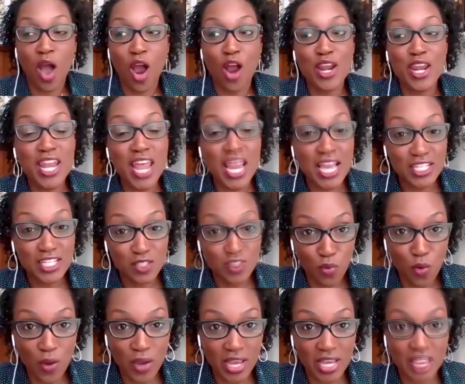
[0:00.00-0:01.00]
Our next
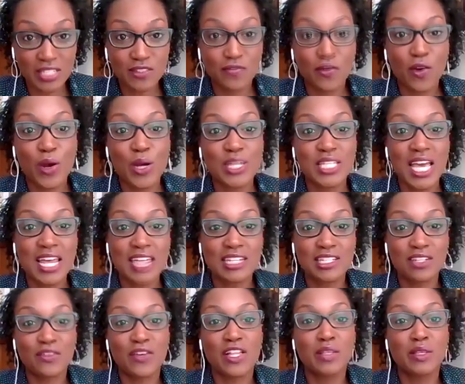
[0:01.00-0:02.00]
point, as far as how to
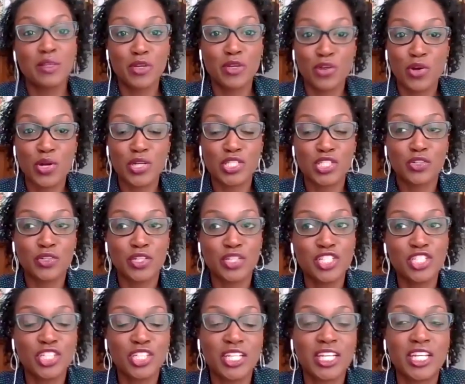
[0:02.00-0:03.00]
develop and grow as a
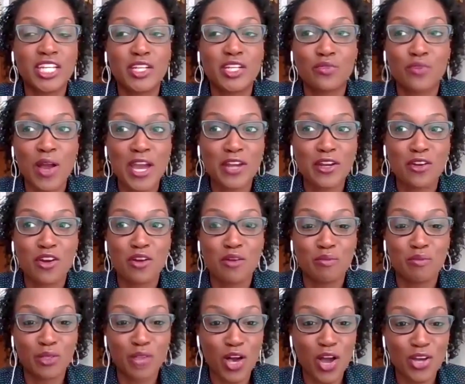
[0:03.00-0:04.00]
Christian writer or
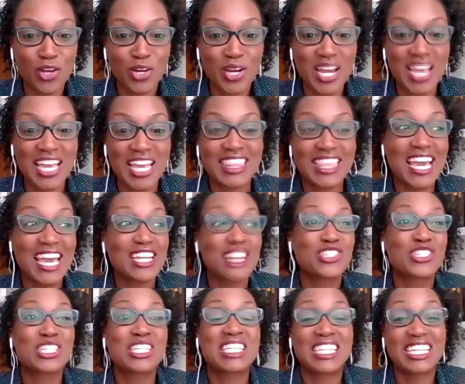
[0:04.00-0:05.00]
blogger, and that
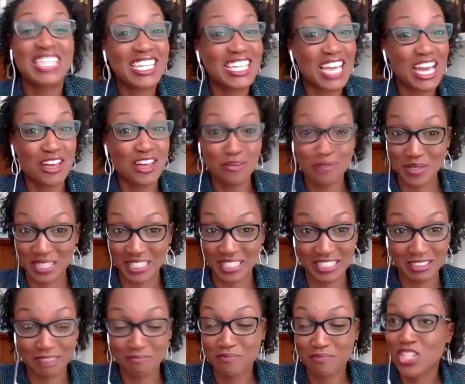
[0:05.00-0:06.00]
is to get
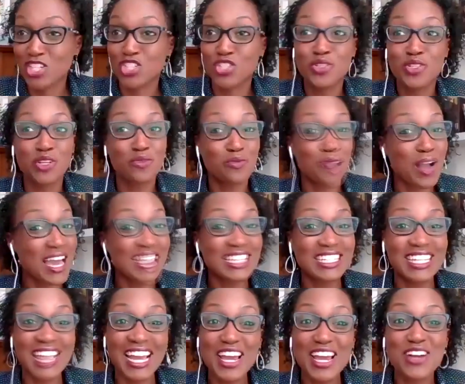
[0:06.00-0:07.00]
accountability. Because you can write it
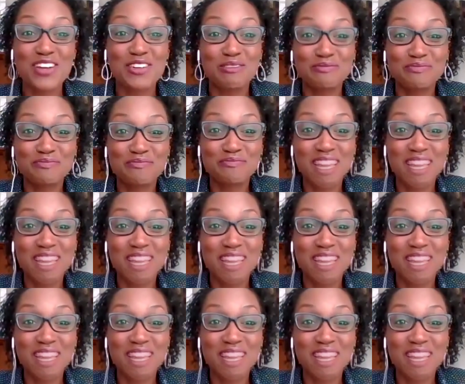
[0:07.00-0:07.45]
down,